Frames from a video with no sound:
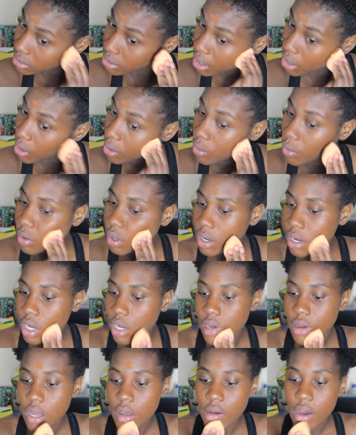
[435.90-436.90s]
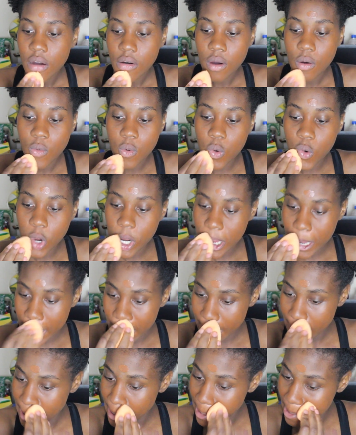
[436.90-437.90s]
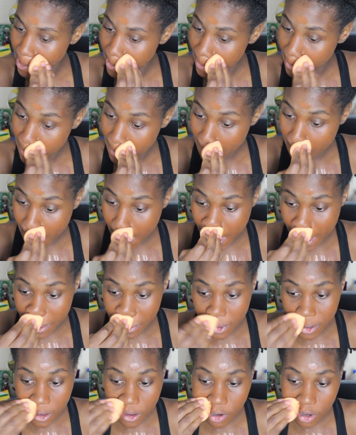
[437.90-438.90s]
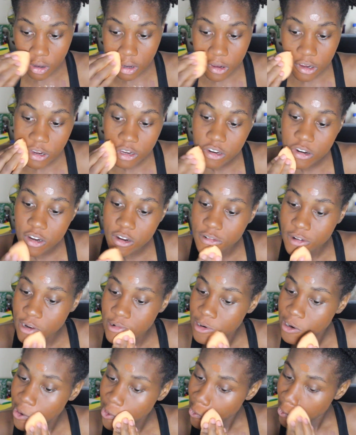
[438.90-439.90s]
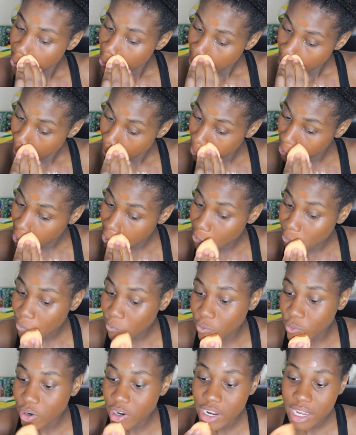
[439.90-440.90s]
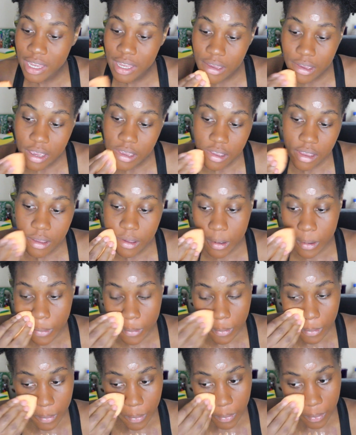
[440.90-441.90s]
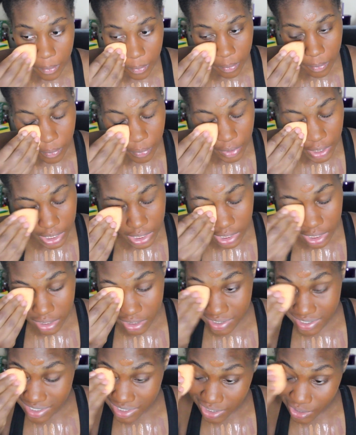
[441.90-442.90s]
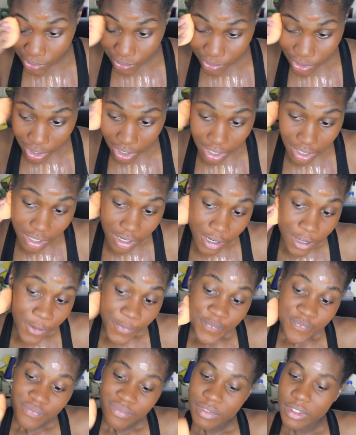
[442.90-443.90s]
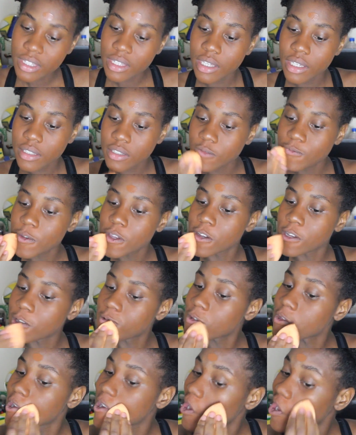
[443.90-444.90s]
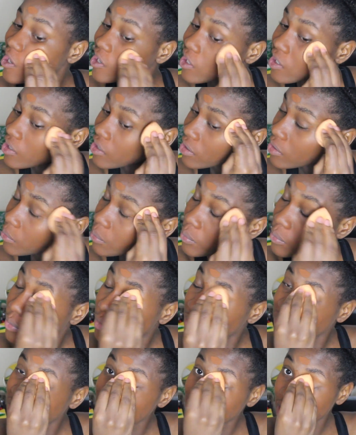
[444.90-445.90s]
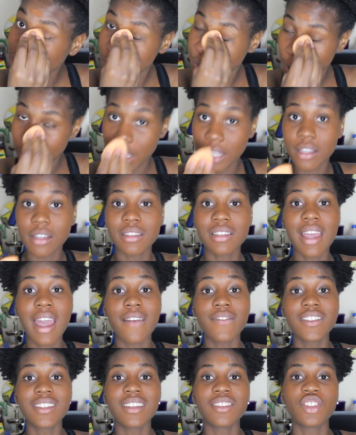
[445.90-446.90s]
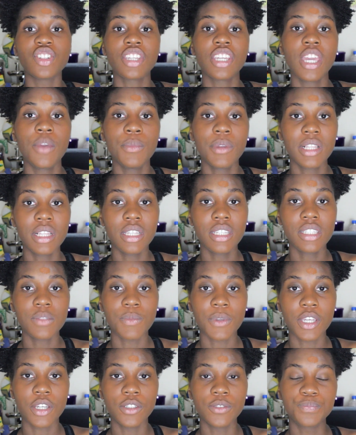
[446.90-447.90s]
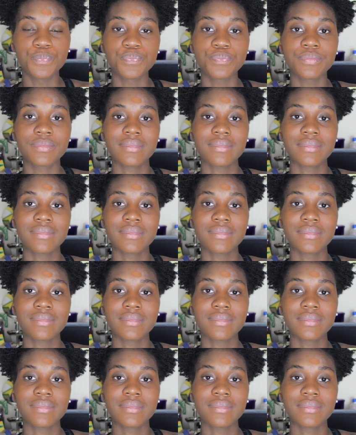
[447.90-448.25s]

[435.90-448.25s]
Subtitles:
so red and dark. Like, I'm red, but this is so dark. This smells like NYX products have such a chemically smell.